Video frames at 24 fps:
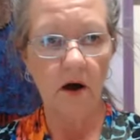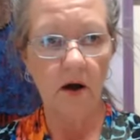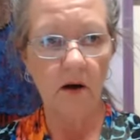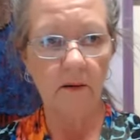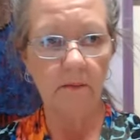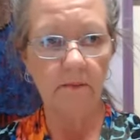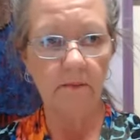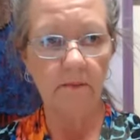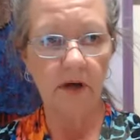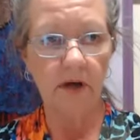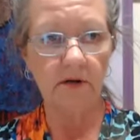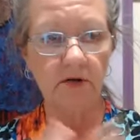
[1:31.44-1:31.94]

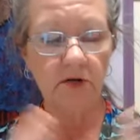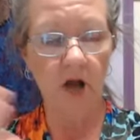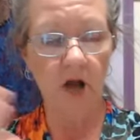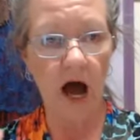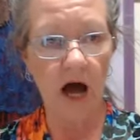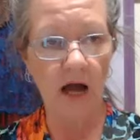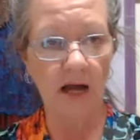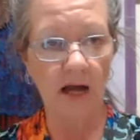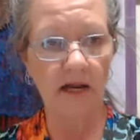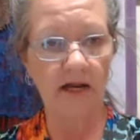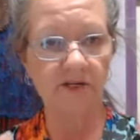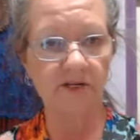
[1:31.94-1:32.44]

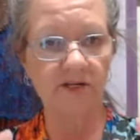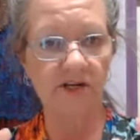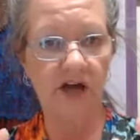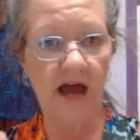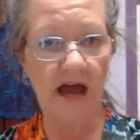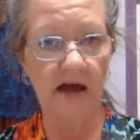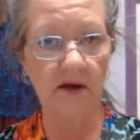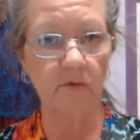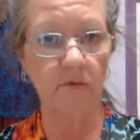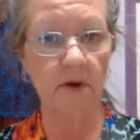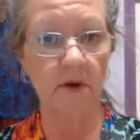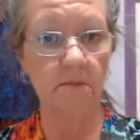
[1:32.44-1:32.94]
knowledge
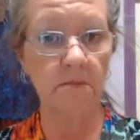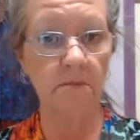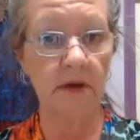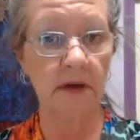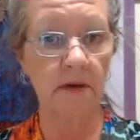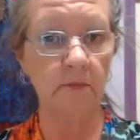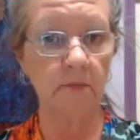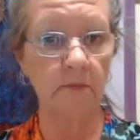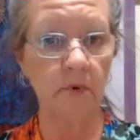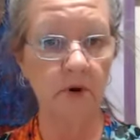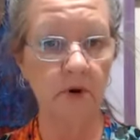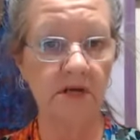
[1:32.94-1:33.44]
and
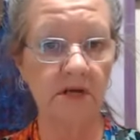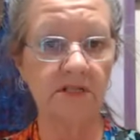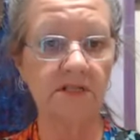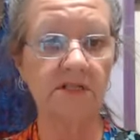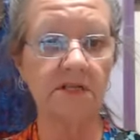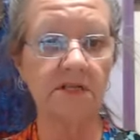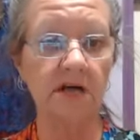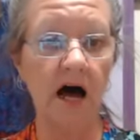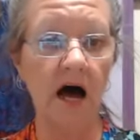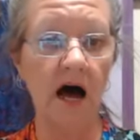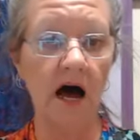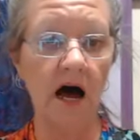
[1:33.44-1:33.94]
remembrance
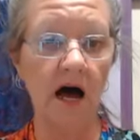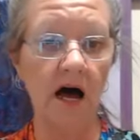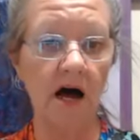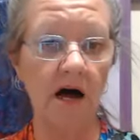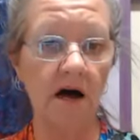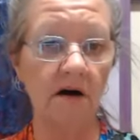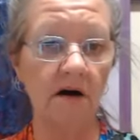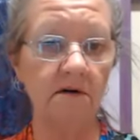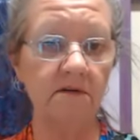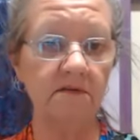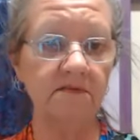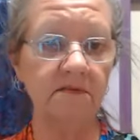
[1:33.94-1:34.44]

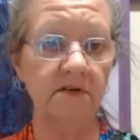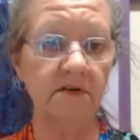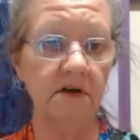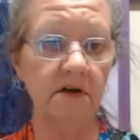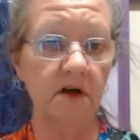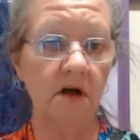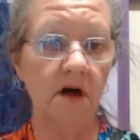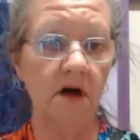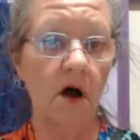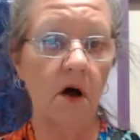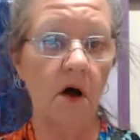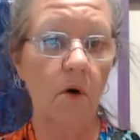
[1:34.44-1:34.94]
of
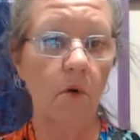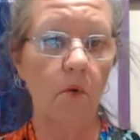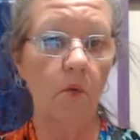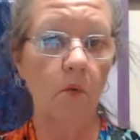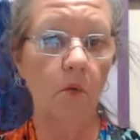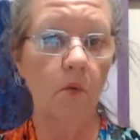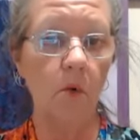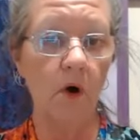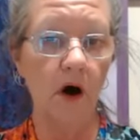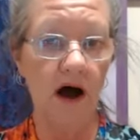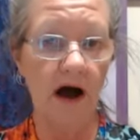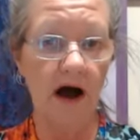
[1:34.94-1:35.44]

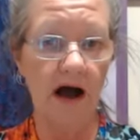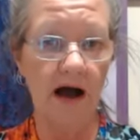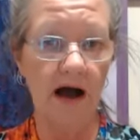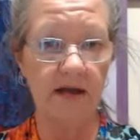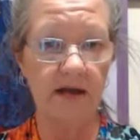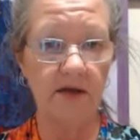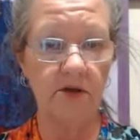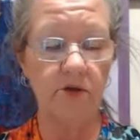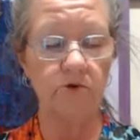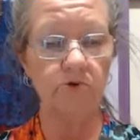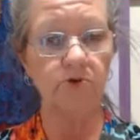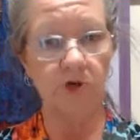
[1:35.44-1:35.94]
why
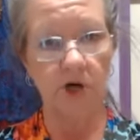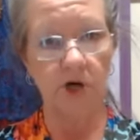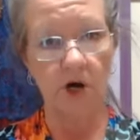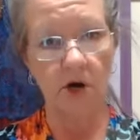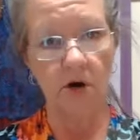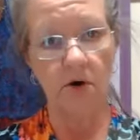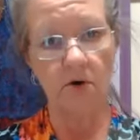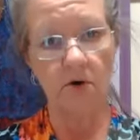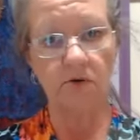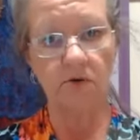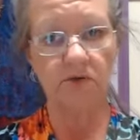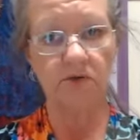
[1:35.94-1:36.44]
you
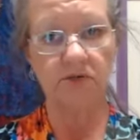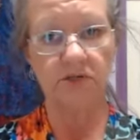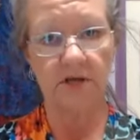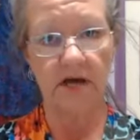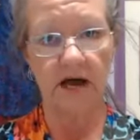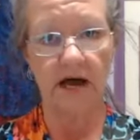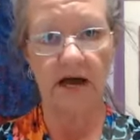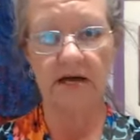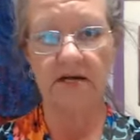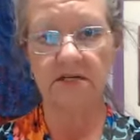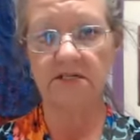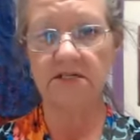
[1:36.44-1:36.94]
chose,
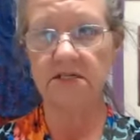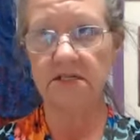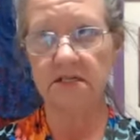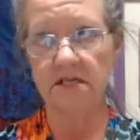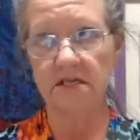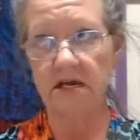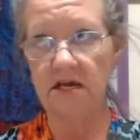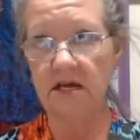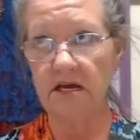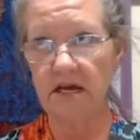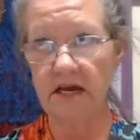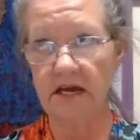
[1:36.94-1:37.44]
as
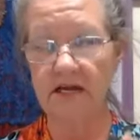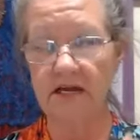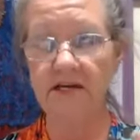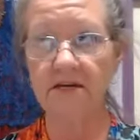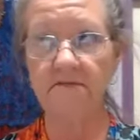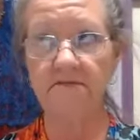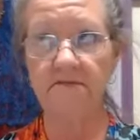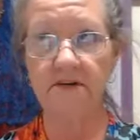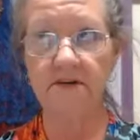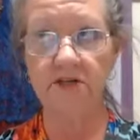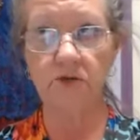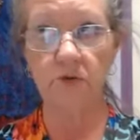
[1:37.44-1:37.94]
the
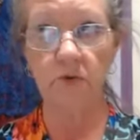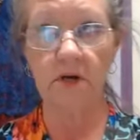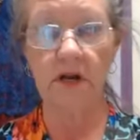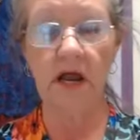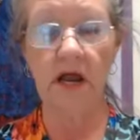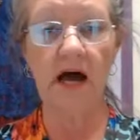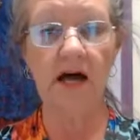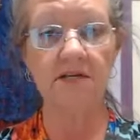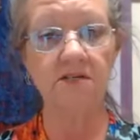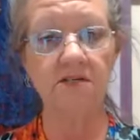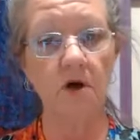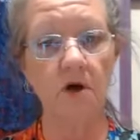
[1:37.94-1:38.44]

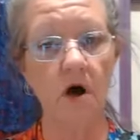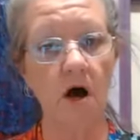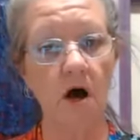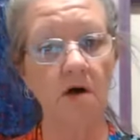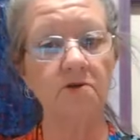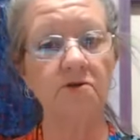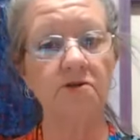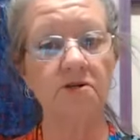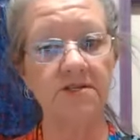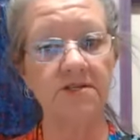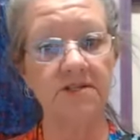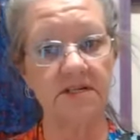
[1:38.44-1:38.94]
individualized
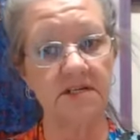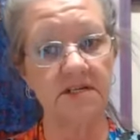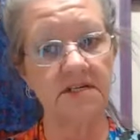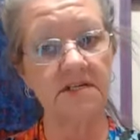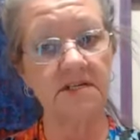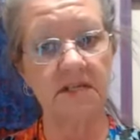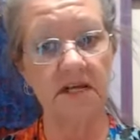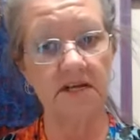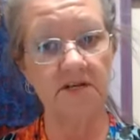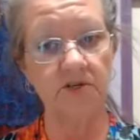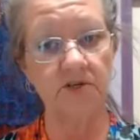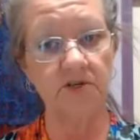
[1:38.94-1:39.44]
consciousness
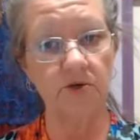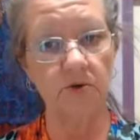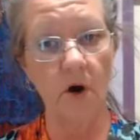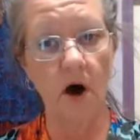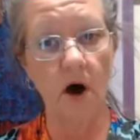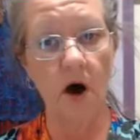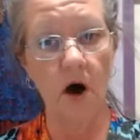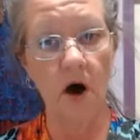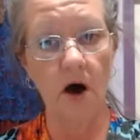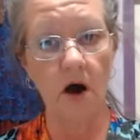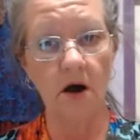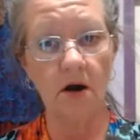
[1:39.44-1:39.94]
that you
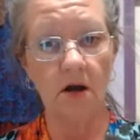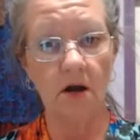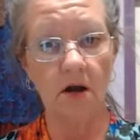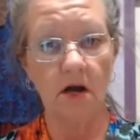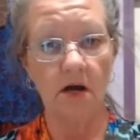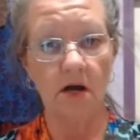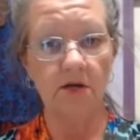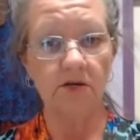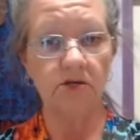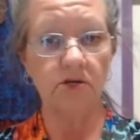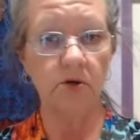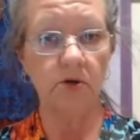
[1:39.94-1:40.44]
are,
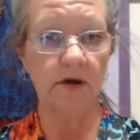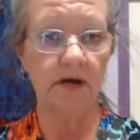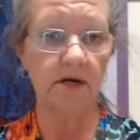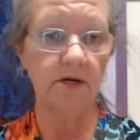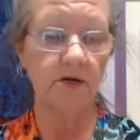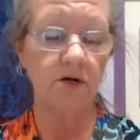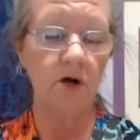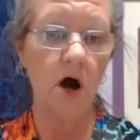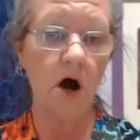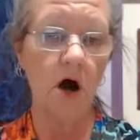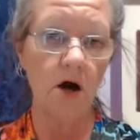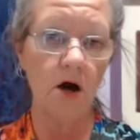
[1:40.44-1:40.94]
to
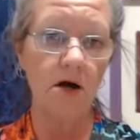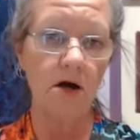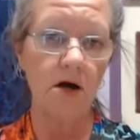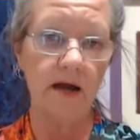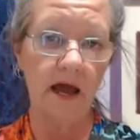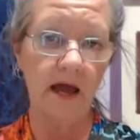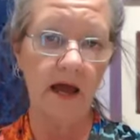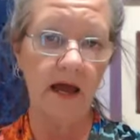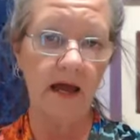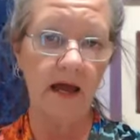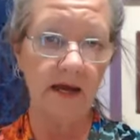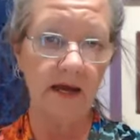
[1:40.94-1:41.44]

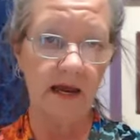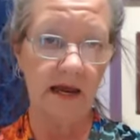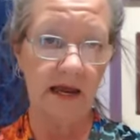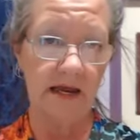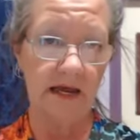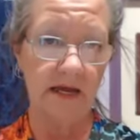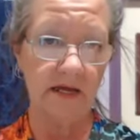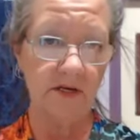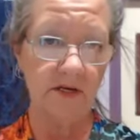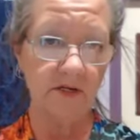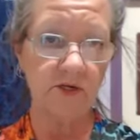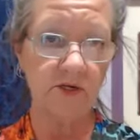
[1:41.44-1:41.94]
incarnate
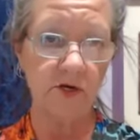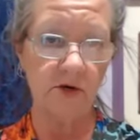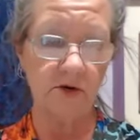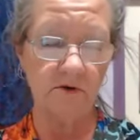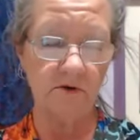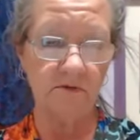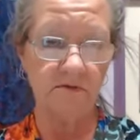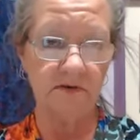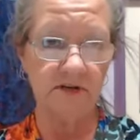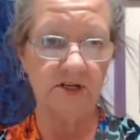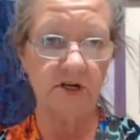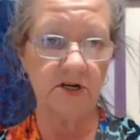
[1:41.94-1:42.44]
into
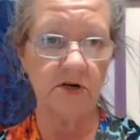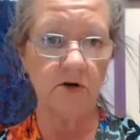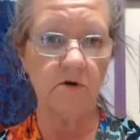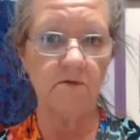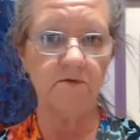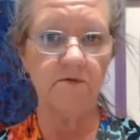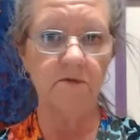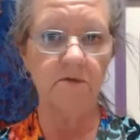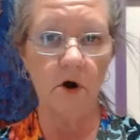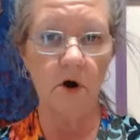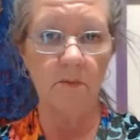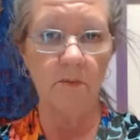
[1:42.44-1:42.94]
physical
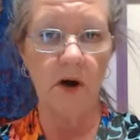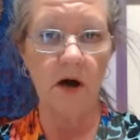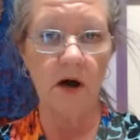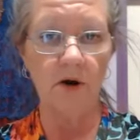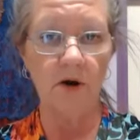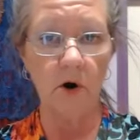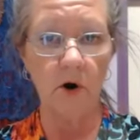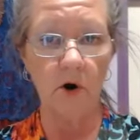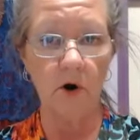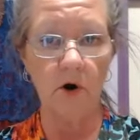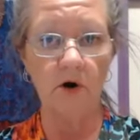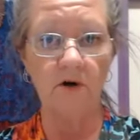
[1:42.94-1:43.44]
form on
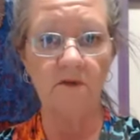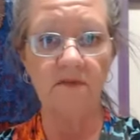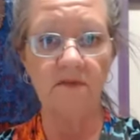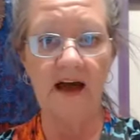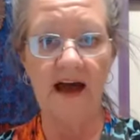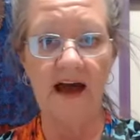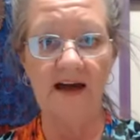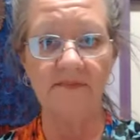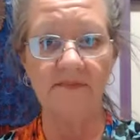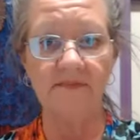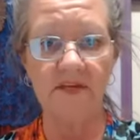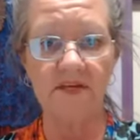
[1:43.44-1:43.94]
earth
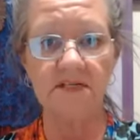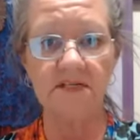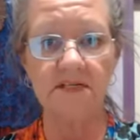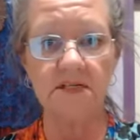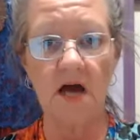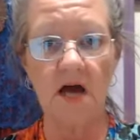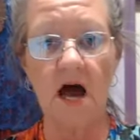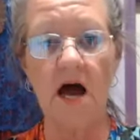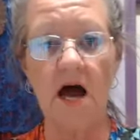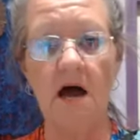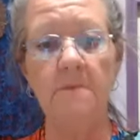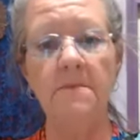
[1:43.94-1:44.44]
at this
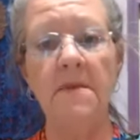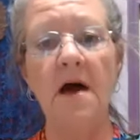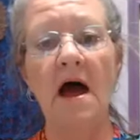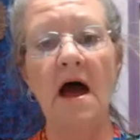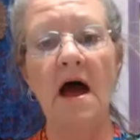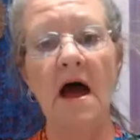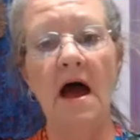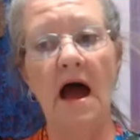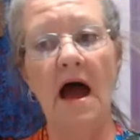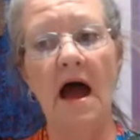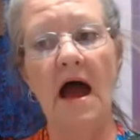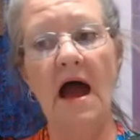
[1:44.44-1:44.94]
time,
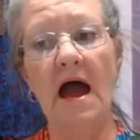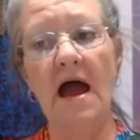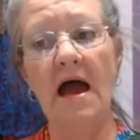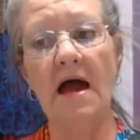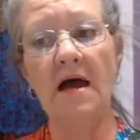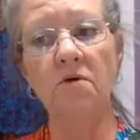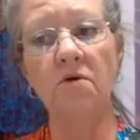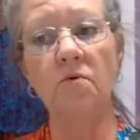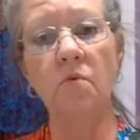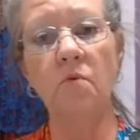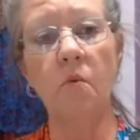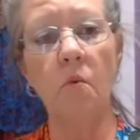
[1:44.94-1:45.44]

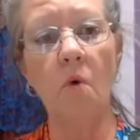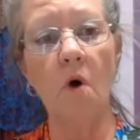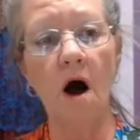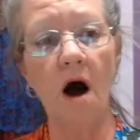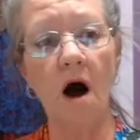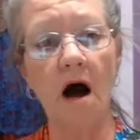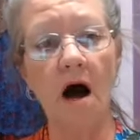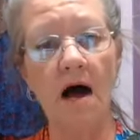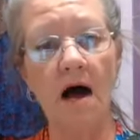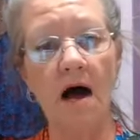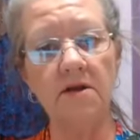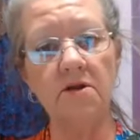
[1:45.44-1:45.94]
and
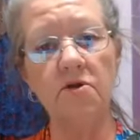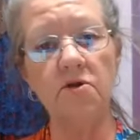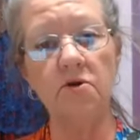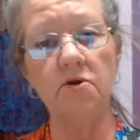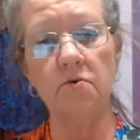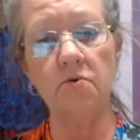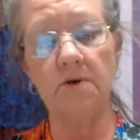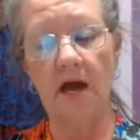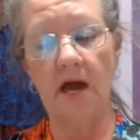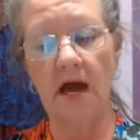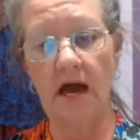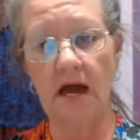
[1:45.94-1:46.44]
what you
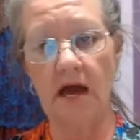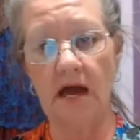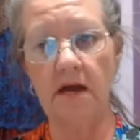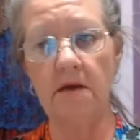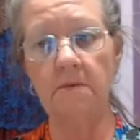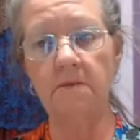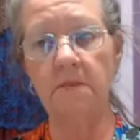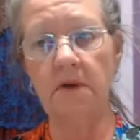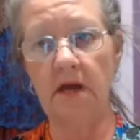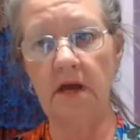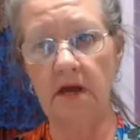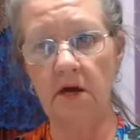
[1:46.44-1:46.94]
came
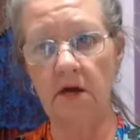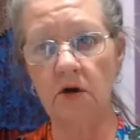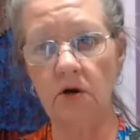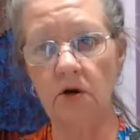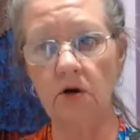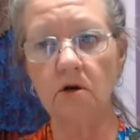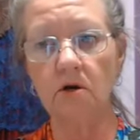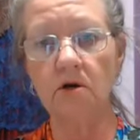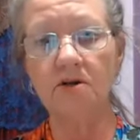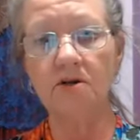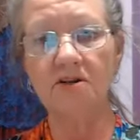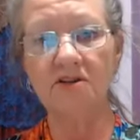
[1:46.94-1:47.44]
here
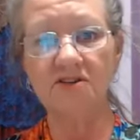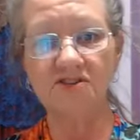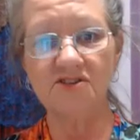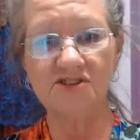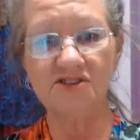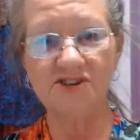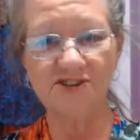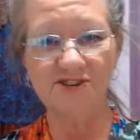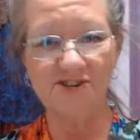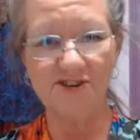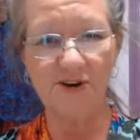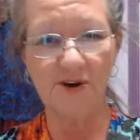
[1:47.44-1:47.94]
to
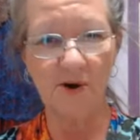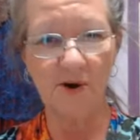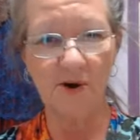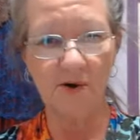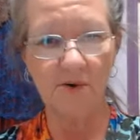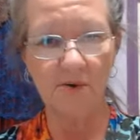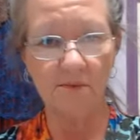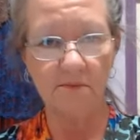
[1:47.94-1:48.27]
do,